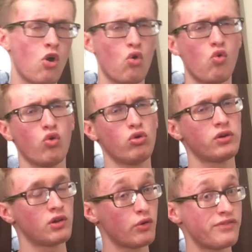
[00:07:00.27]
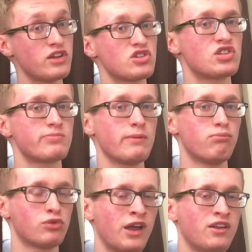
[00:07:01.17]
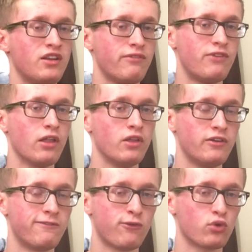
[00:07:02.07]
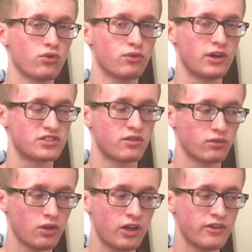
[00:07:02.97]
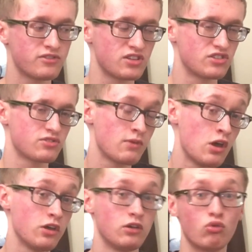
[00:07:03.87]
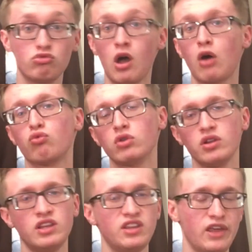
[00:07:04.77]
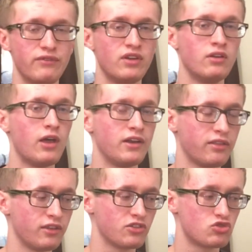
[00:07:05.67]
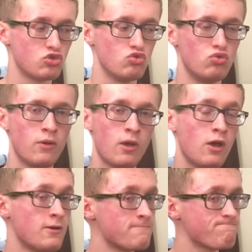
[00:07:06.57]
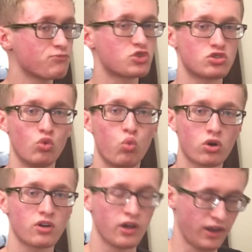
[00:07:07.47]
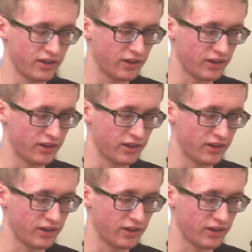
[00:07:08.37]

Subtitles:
or, you know, if they just be branded a felon for the rest of their lives and just, you know, not really given anything to work on, I